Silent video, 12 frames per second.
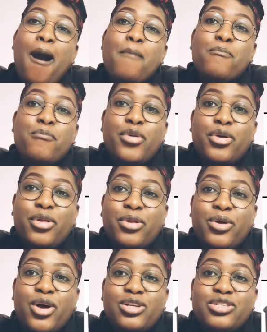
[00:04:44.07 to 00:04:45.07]

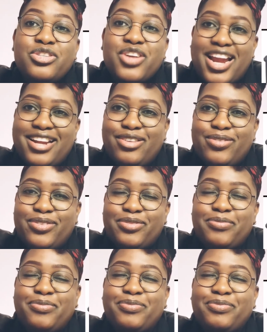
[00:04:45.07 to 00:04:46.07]
Trennung.
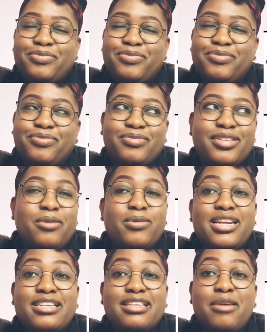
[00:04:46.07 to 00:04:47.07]

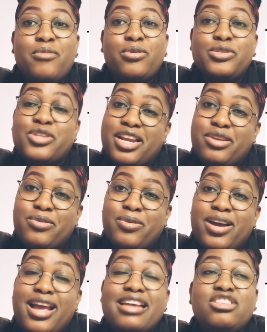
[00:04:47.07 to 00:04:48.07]
When I say
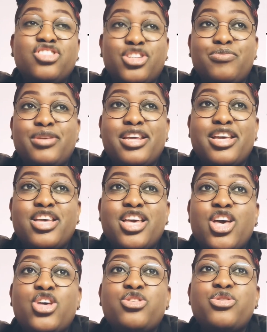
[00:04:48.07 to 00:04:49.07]
Trennung, in Germany
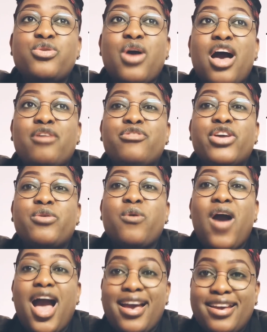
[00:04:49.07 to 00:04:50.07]
you are
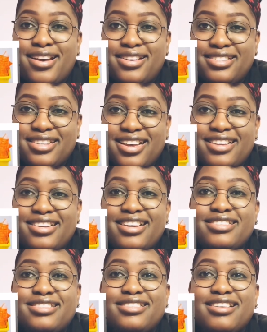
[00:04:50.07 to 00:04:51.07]
required, it
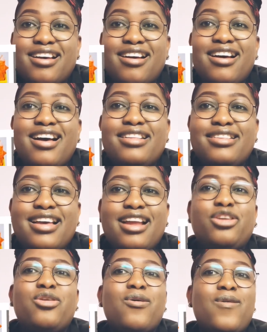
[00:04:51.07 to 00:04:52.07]
is a
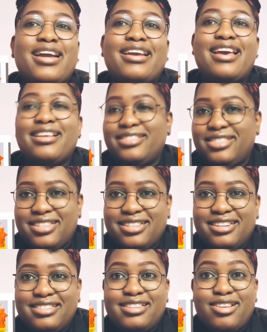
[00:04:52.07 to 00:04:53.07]
law, I guess.
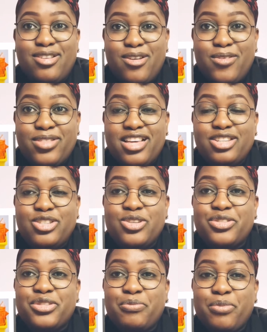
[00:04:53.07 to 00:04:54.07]
It is a law that
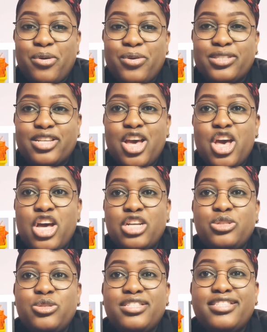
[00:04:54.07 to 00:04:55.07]
you're supposed
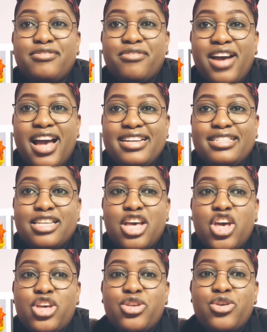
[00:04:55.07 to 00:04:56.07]
to divide
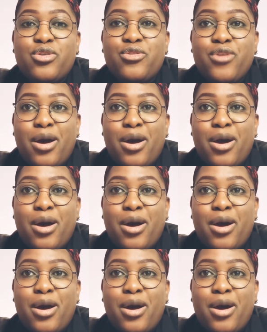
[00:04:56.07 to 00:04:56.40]
your